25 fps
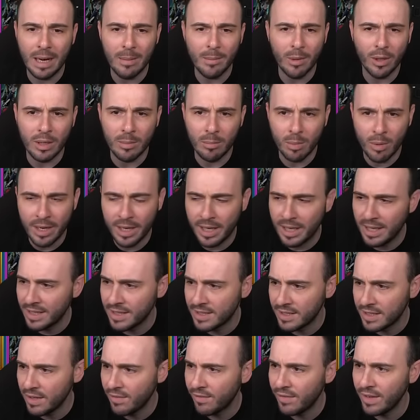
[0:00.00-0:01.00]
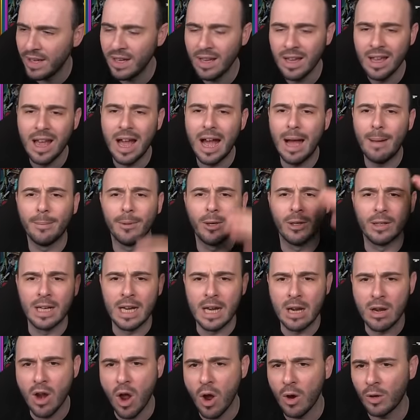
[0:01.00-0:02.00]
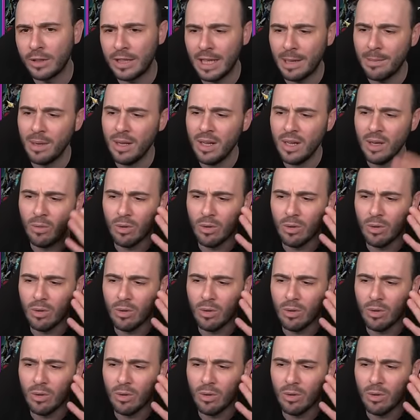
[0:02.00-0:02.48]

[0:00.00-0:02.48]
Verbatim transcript: I'm gonna bring in a Sifi. I'm gonna lock them.